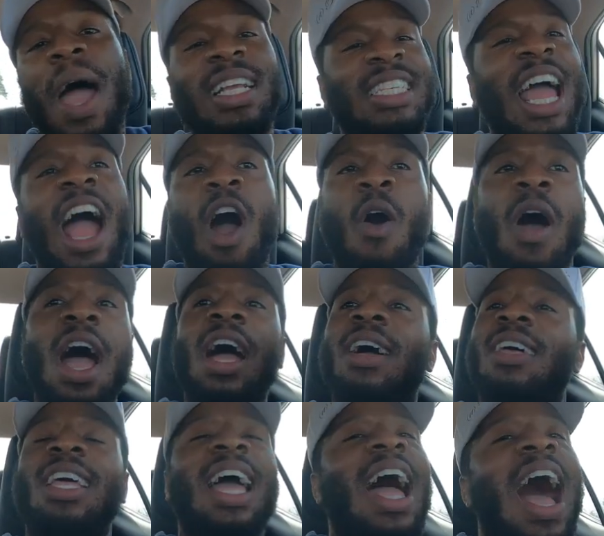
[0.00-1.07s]
back down.
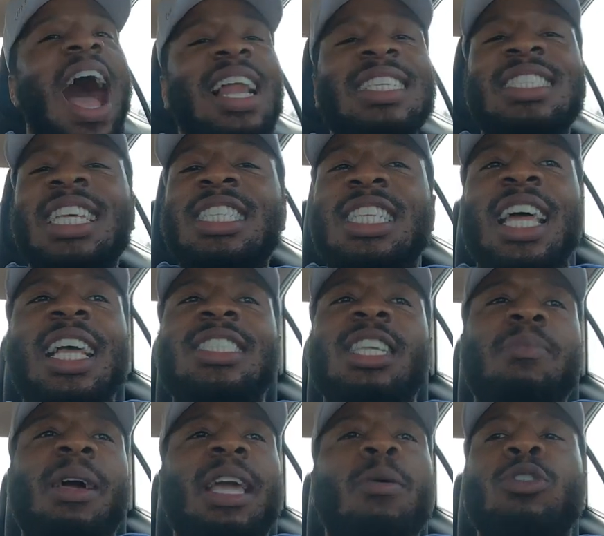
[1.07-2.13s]
Honestly, today
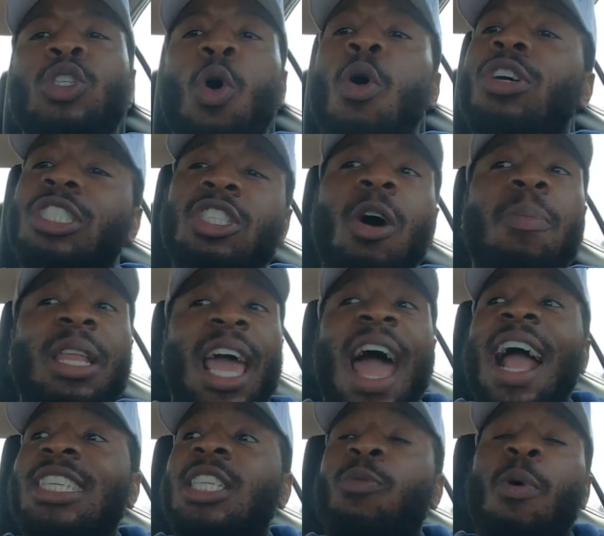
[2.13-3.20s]
seemed like it was going so, but it
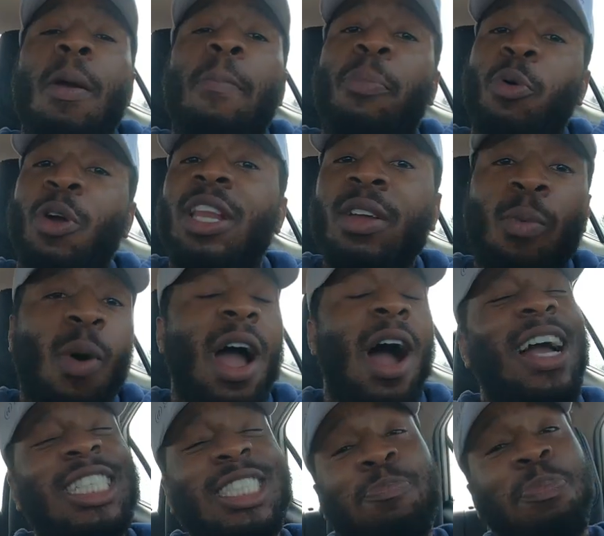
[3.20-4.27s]
actually went pretty
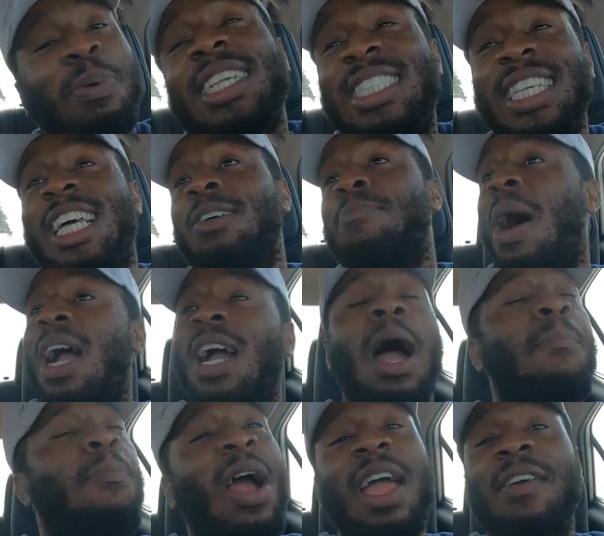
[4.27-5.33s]
well, especially because my
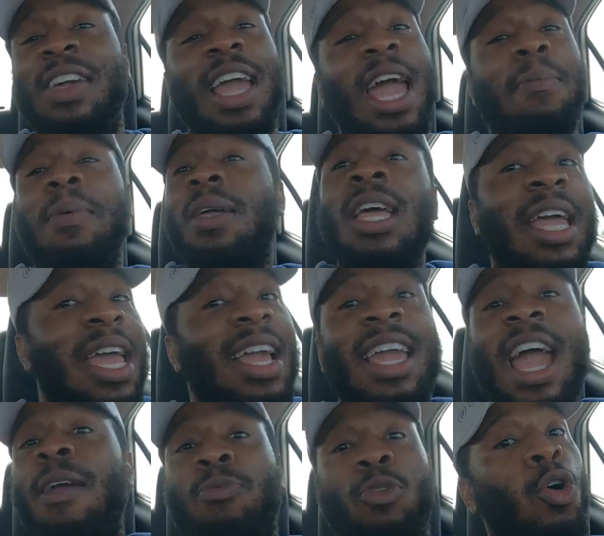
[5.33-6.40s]
guy Braden came, he
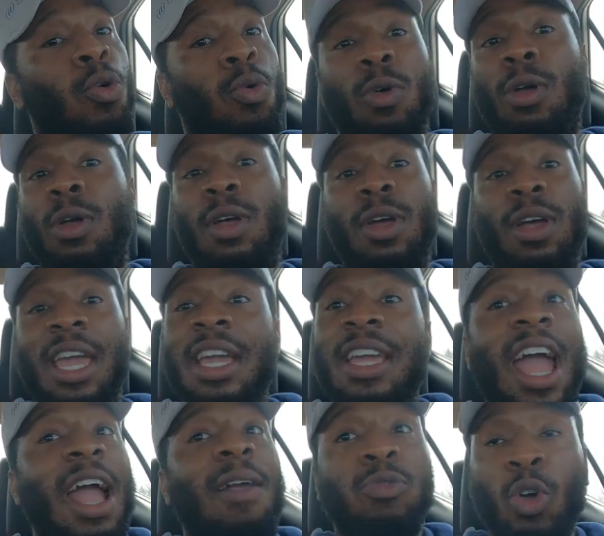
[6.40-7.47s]
came through. He
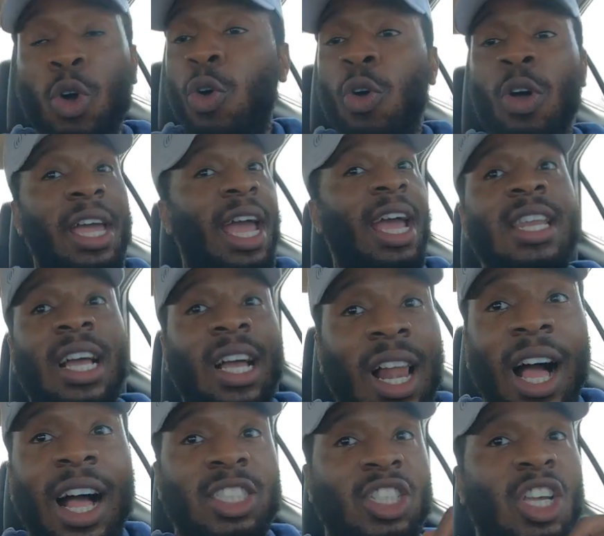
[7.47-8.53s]
came through in the
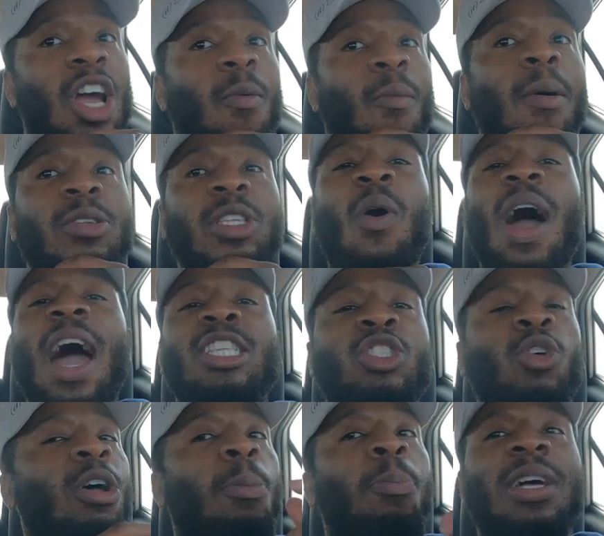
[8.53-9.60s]
clutch. We was gonna have
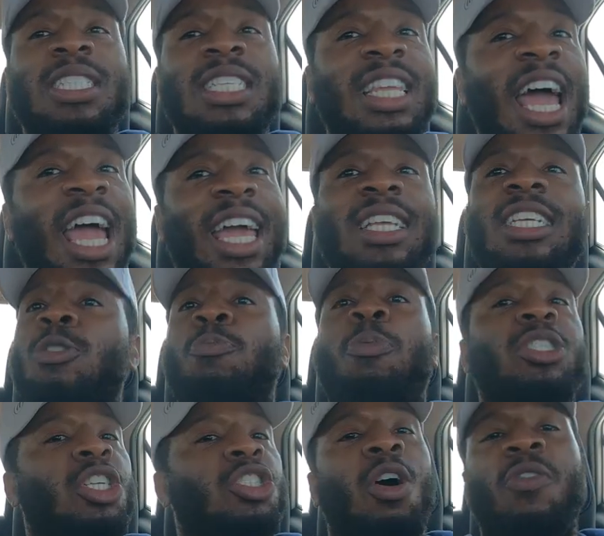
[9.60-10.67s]
200 plus a day. He just
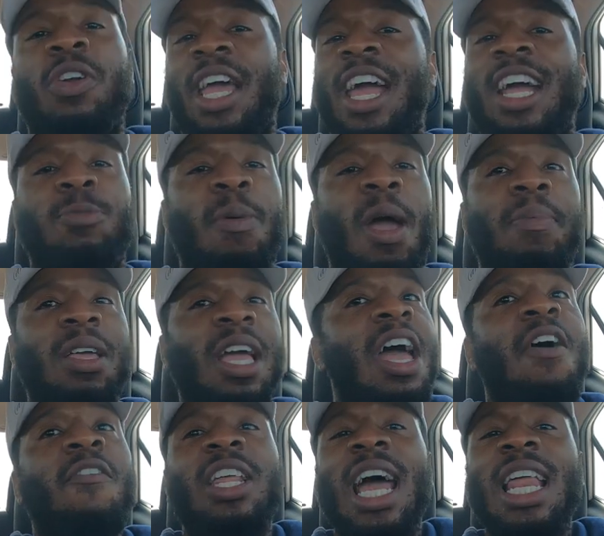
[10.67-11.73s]
pushed us over the edge, baby.
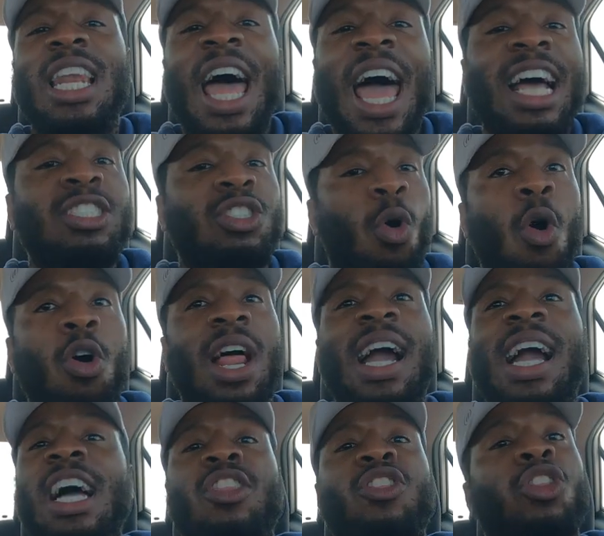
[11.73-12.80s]
For that last order,
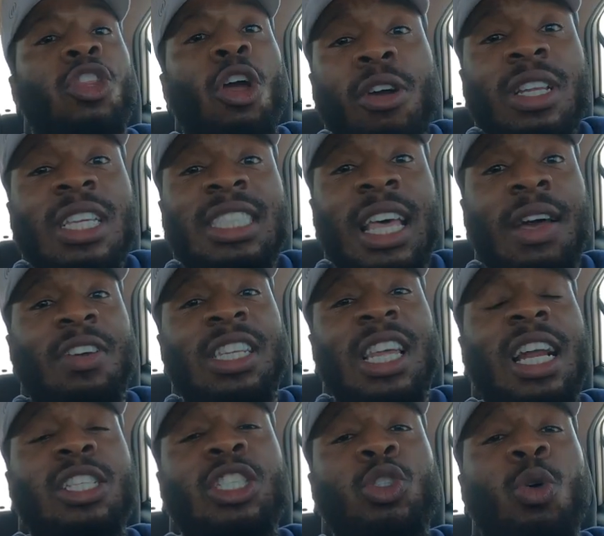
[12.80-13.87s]
I got
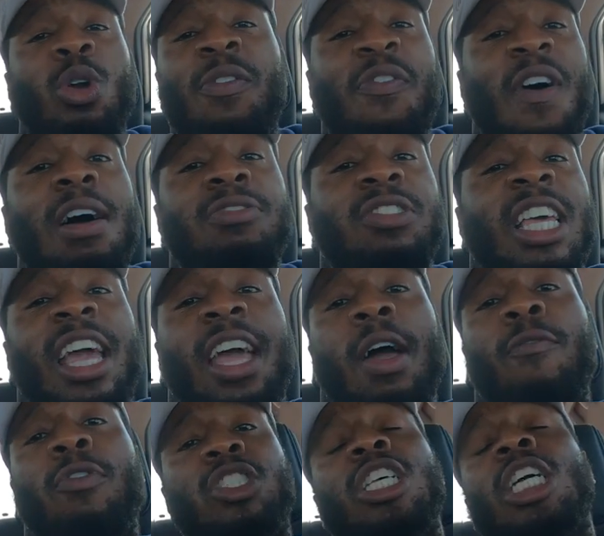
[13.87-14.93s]
$37.25
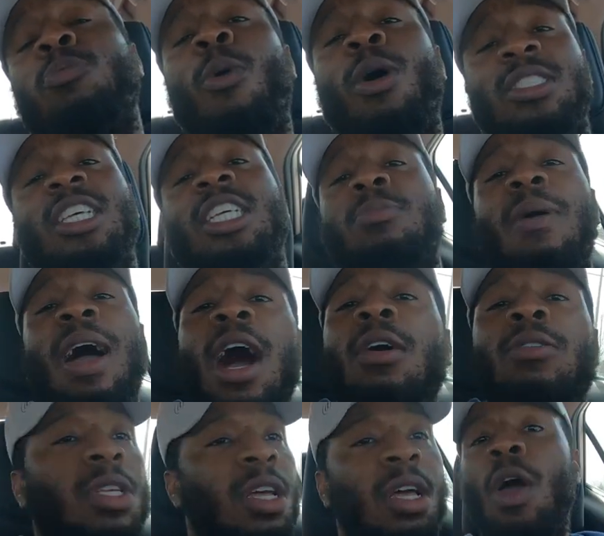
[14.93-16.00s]
for 6.6 .6
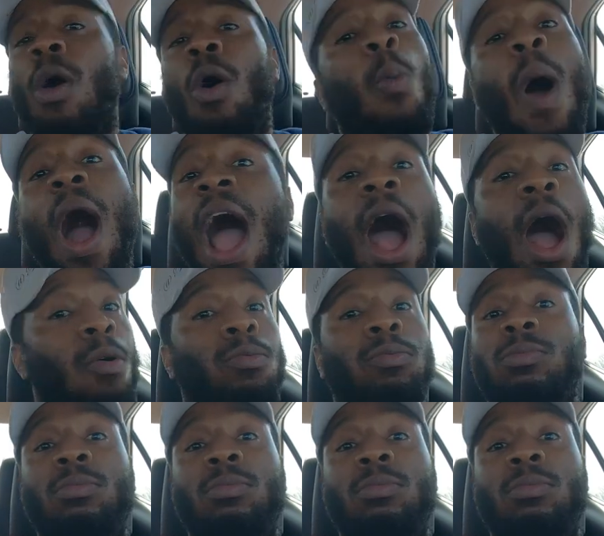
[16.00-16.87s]
miles. Wow.